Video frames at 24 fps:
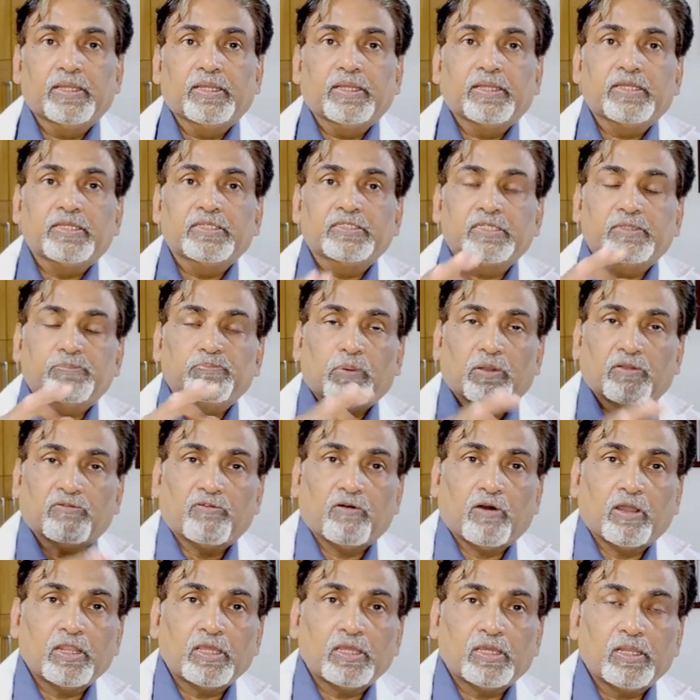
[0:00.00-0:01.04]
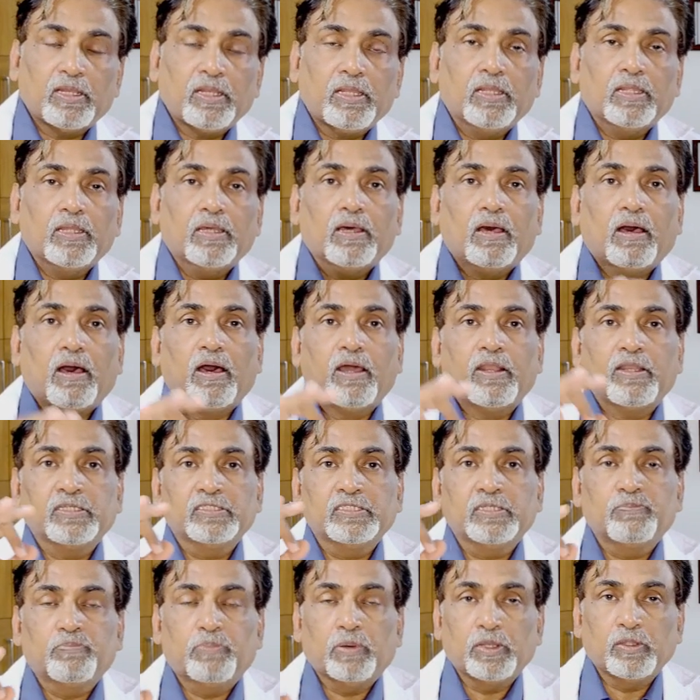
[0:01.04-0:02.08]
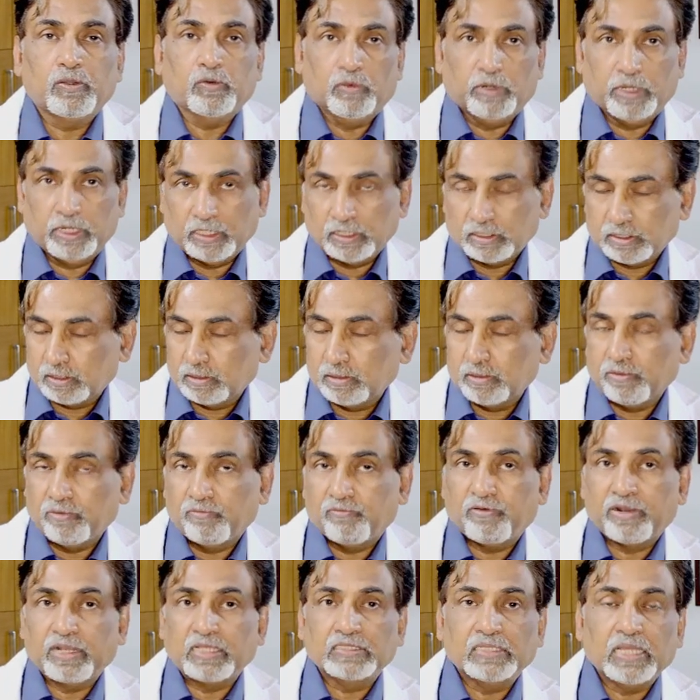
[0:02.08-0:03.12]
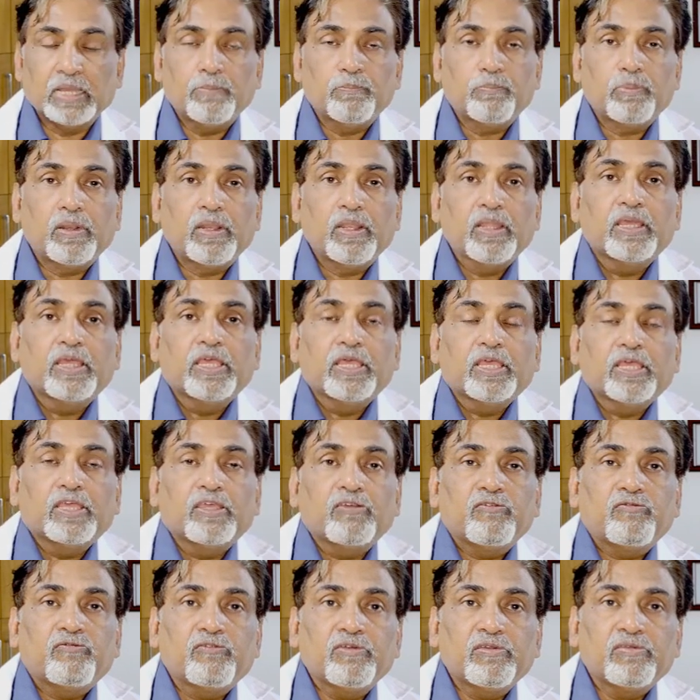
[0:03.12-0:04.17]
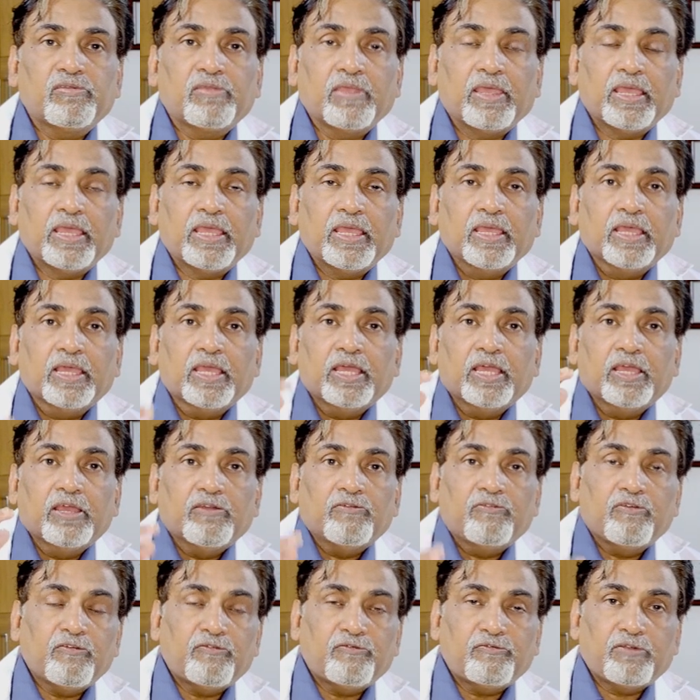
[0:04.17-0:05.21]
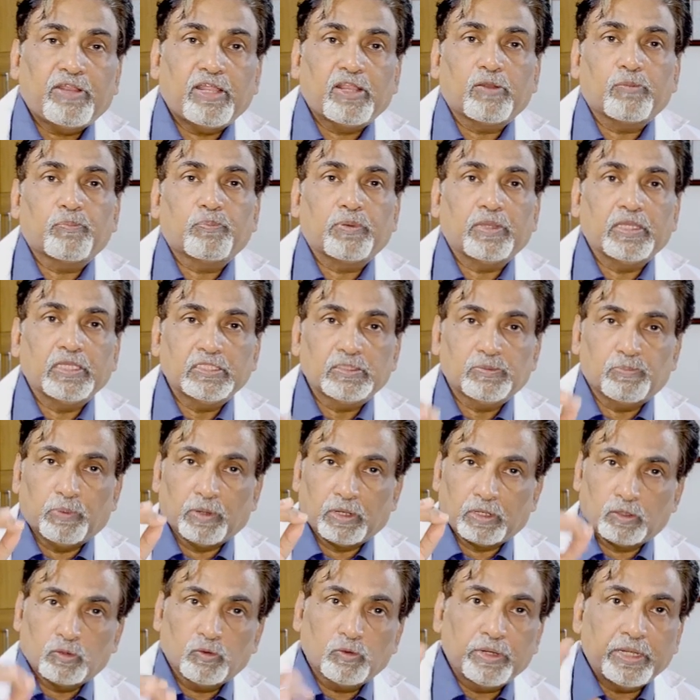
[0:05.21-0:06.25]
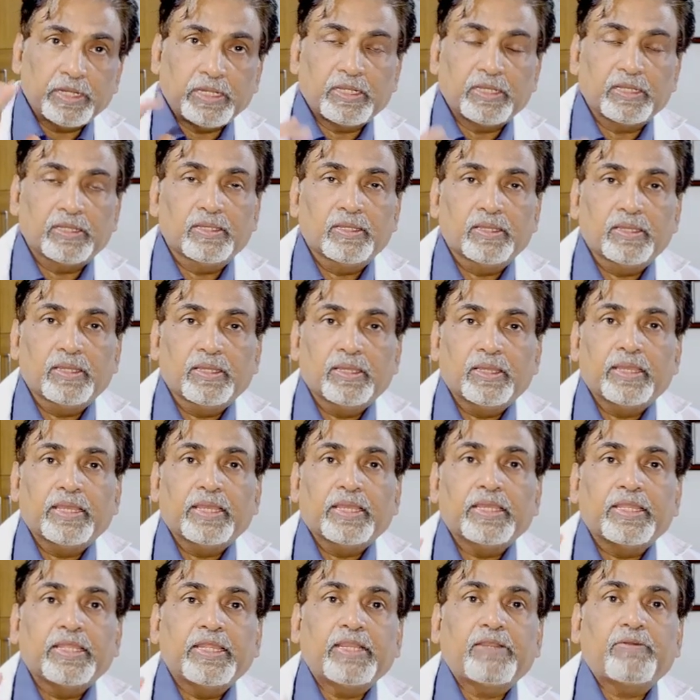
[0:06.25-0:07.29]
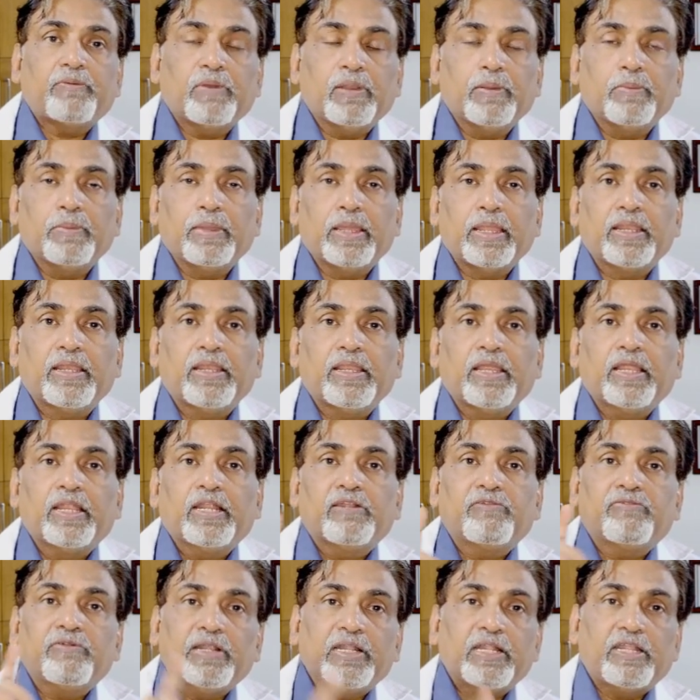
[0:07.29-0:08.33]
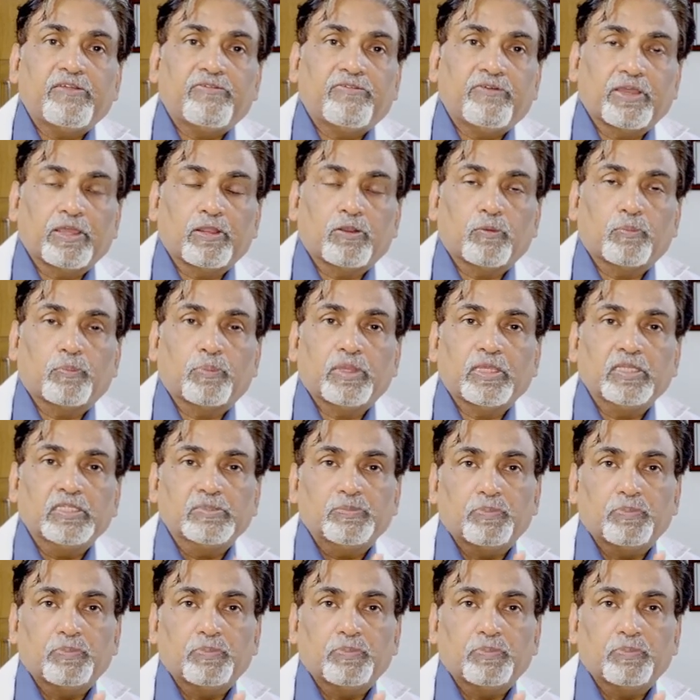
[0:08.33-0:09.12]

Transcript: Is it per follicle or is it per unit? For example, if we say 50 rupees per unit, it will mean 25 rupees